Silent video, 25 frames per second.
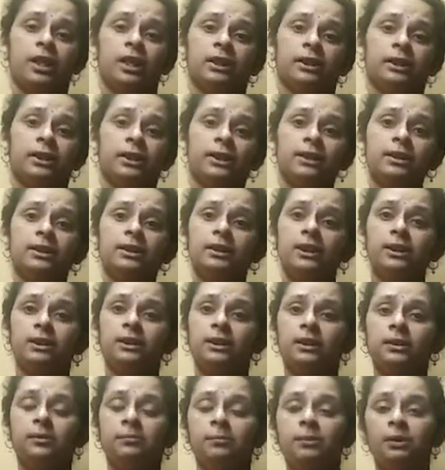that is
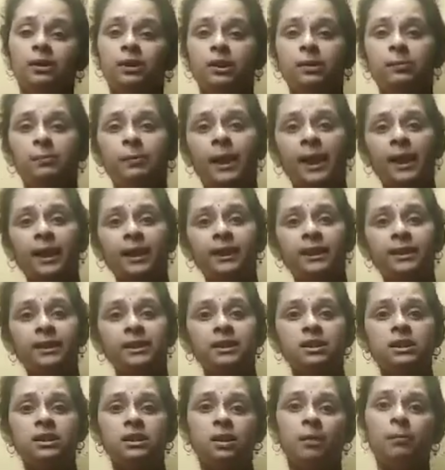nothing but
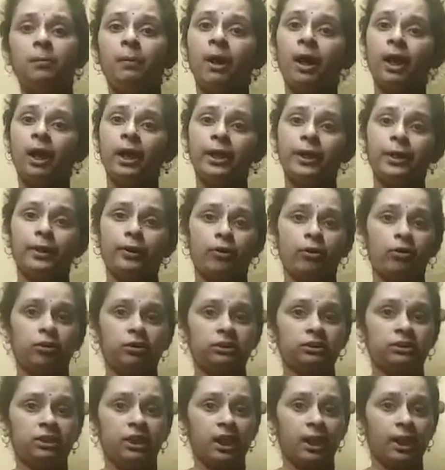magnesium
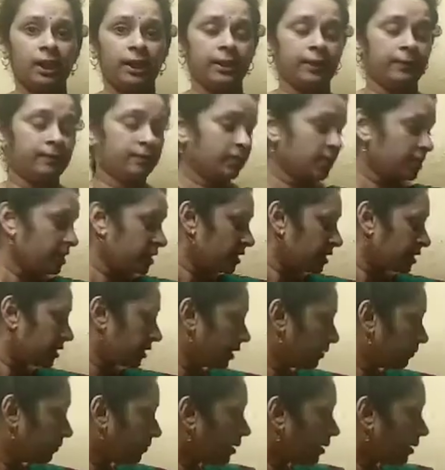hydroxide. See,